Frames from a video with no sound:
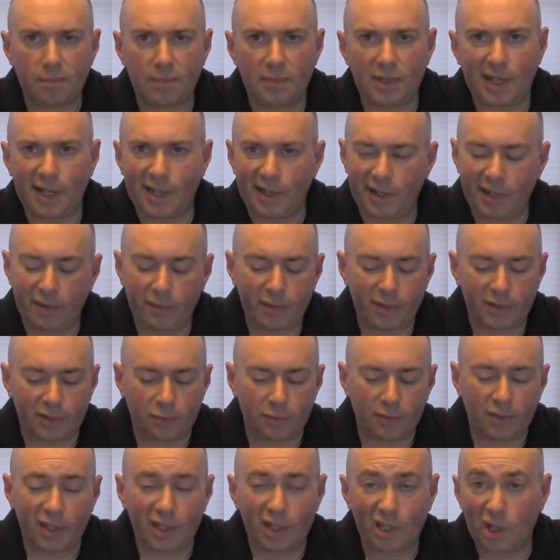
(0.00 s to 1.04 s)
I, I wasn't
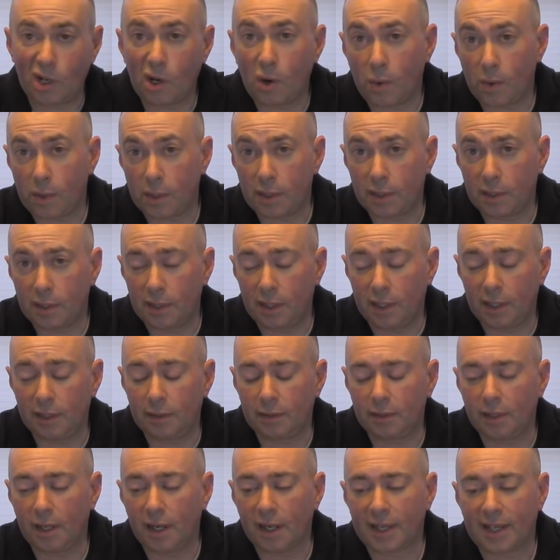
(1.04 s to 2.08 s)
really going
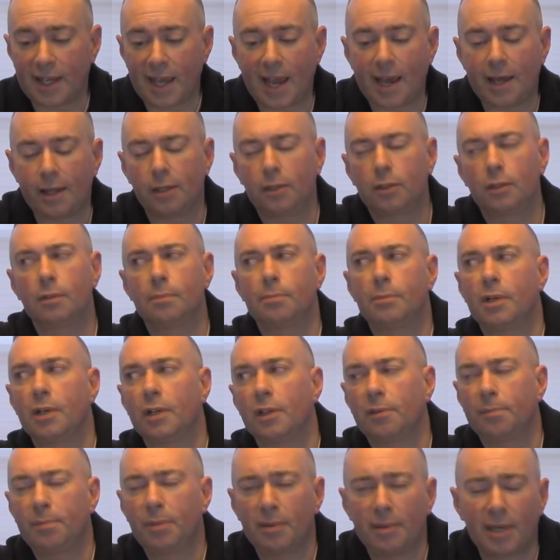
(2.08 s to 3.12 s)
in a calendar
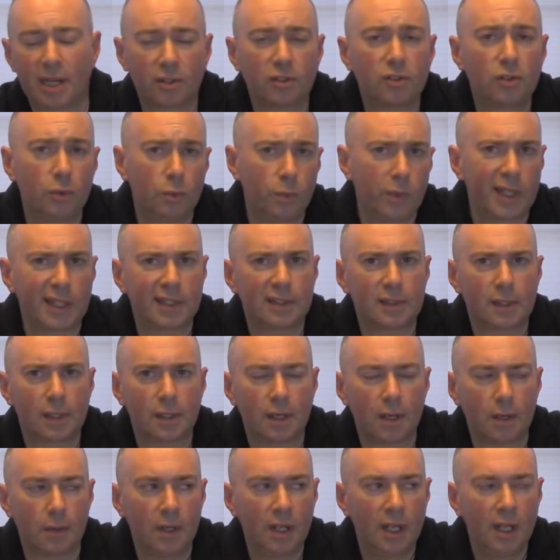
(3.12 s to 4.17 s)
month, but about two weeks
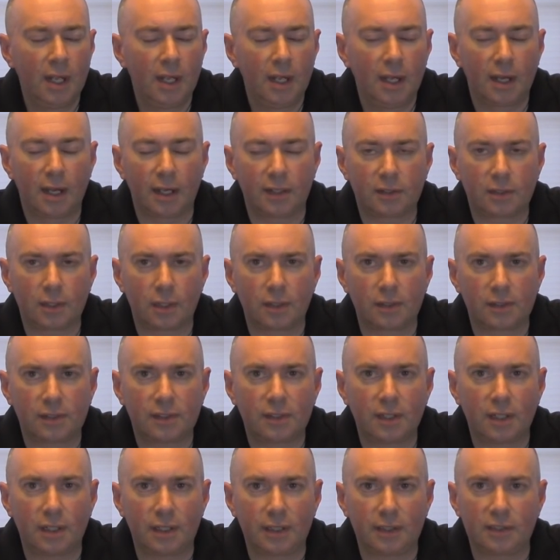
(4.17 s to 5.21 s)
ago, I started
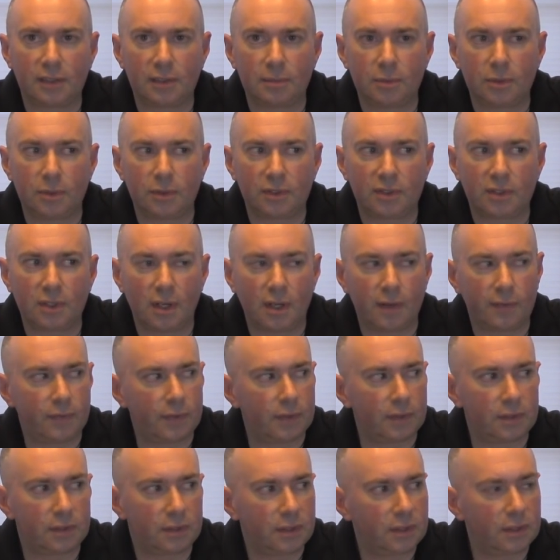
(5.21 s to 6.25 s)
studying some new stuff,
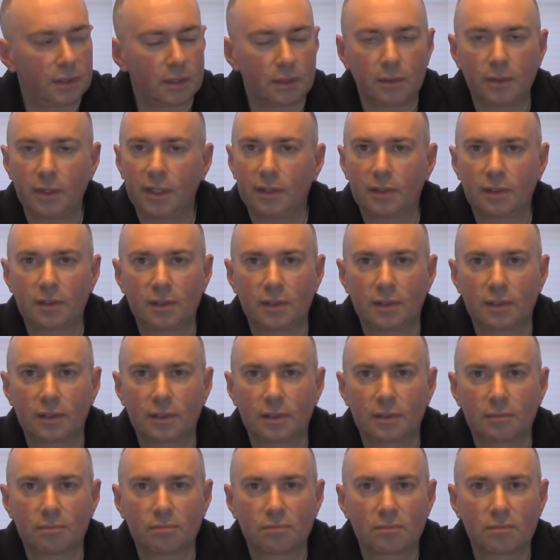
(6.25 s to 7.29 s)
and you know, it's just
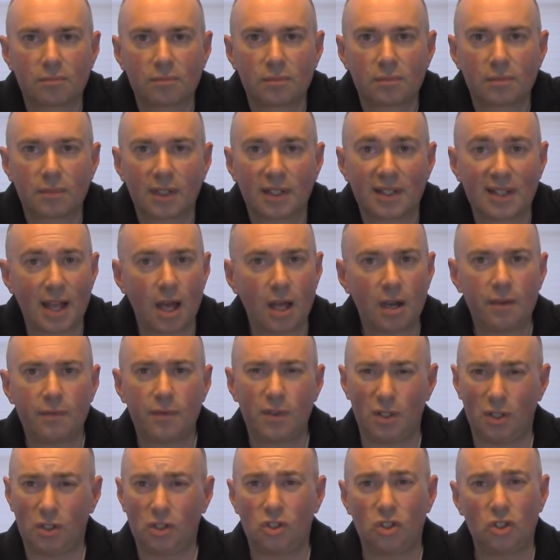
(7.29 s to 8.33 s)
a lot of
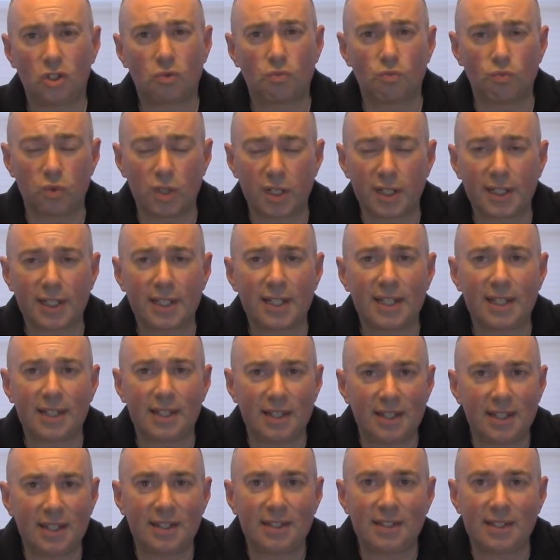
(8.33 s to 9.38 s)
it is just really
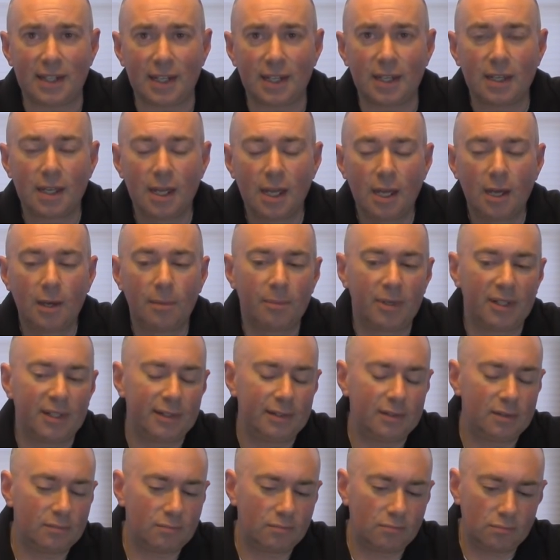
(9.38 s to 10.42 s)
easy, but
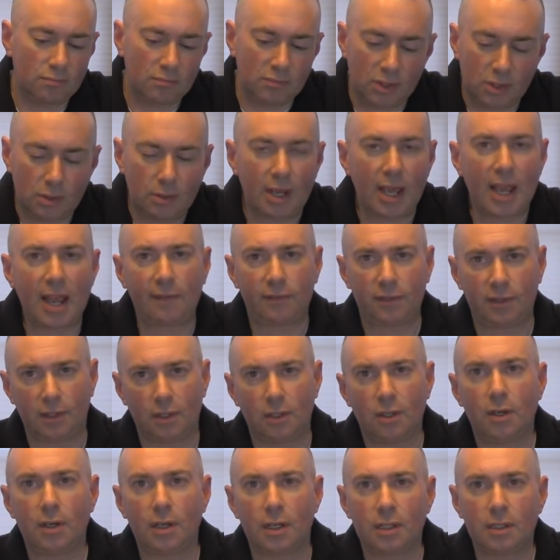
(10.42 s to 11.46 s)
it, you have to
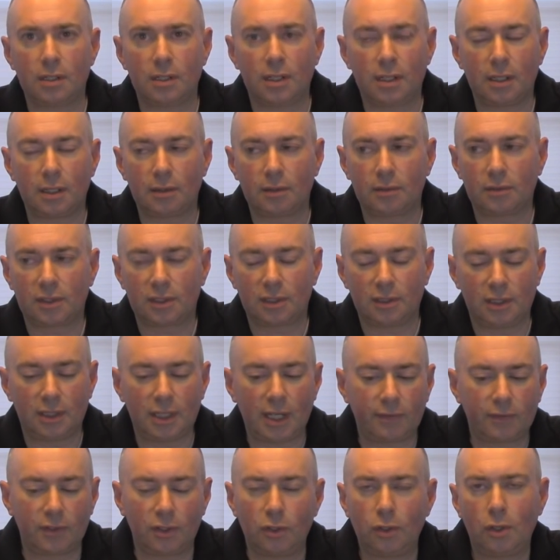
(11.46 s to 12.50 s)
learn it. You, so you
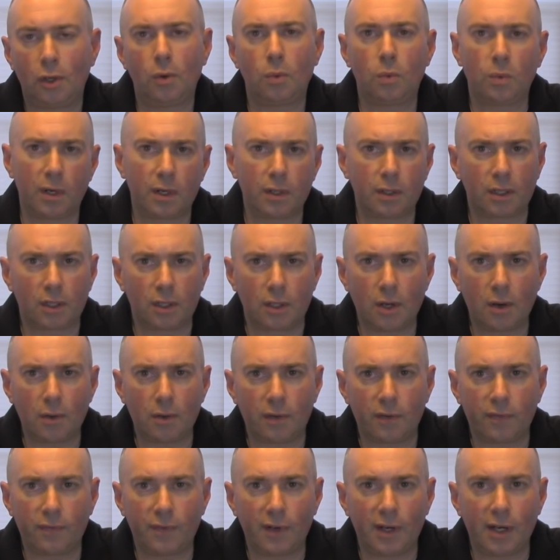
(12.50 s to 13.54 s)
have to know where to go
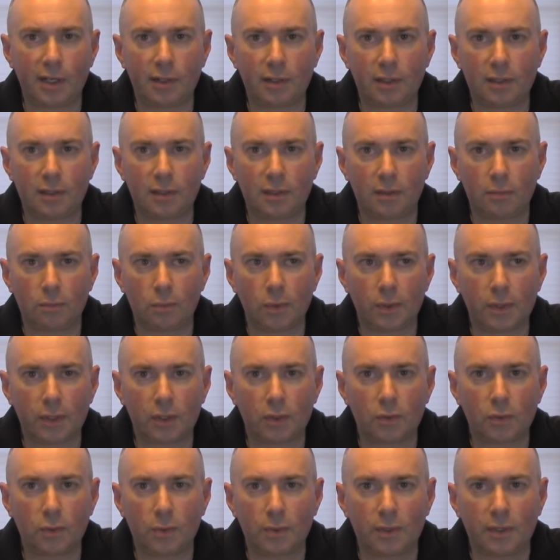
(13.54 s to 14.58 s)
to find the really
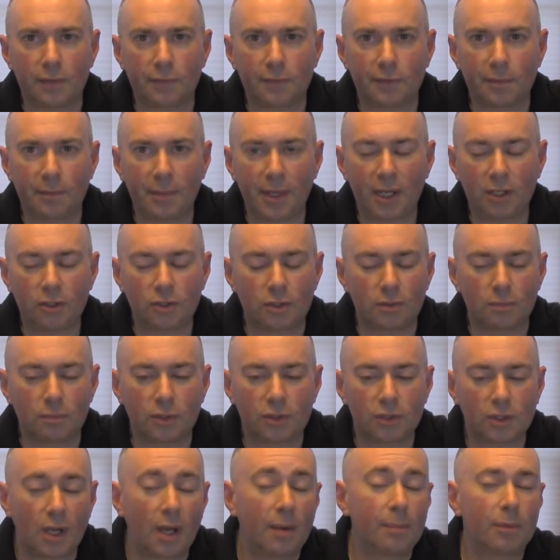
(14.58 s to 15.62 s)
cool information,
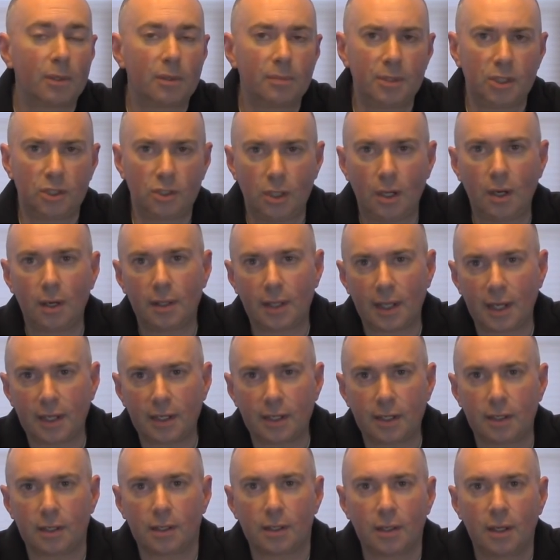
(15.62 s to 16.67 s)
which I'm going to be sharing that
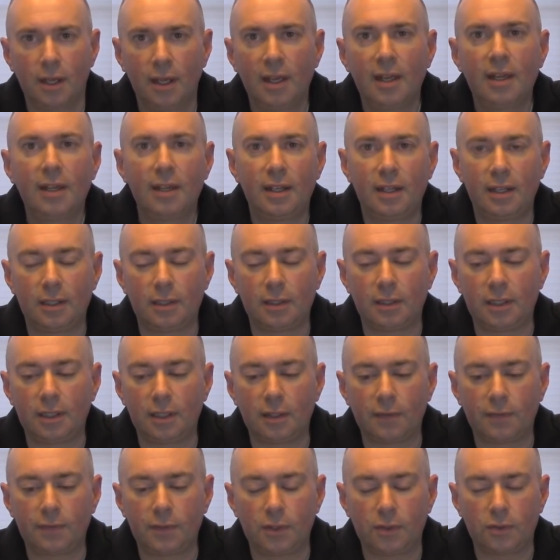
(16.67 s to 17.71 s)
here in the
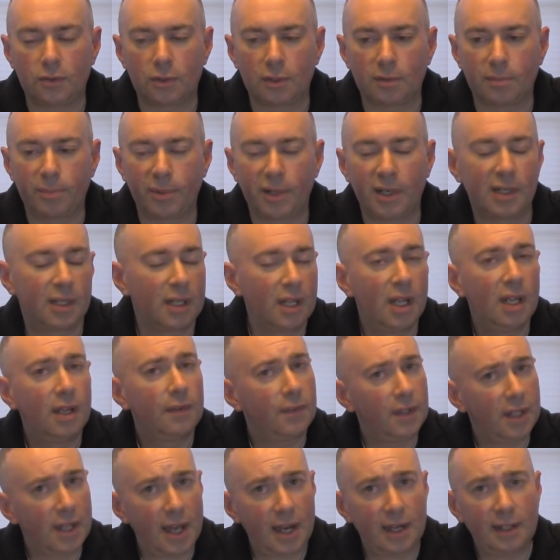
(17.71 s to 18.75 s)
near future. But
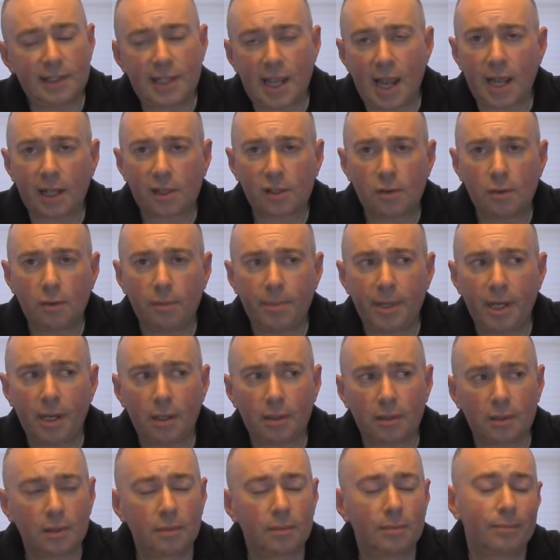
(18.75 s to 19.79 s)
if you got a tactical
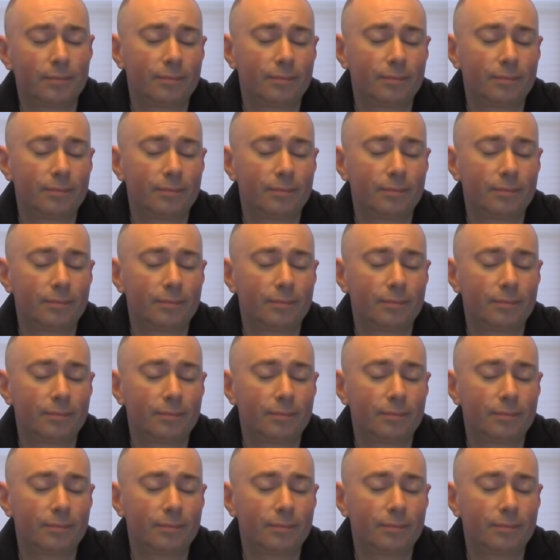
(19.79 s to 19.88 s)
belt,